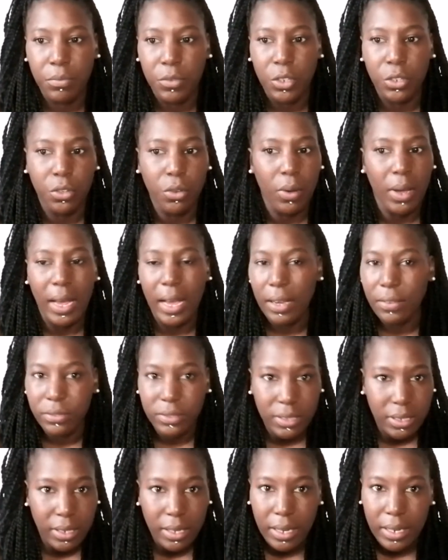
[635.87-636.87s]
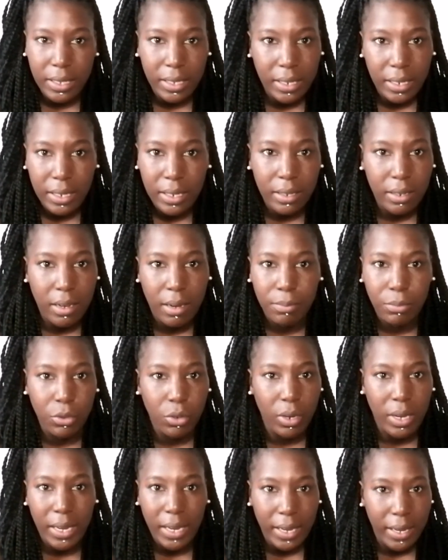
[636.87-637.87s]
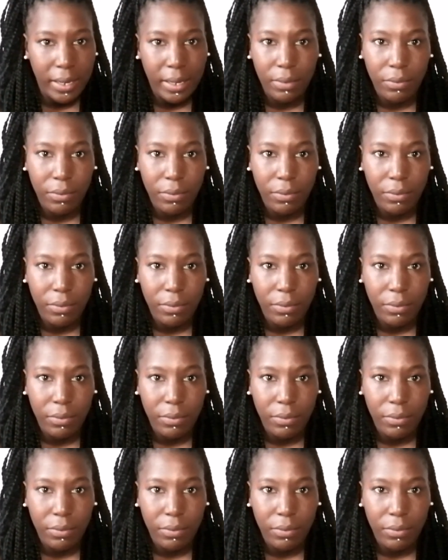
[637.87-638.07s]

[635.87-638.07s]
You don't have to like it. I'm not here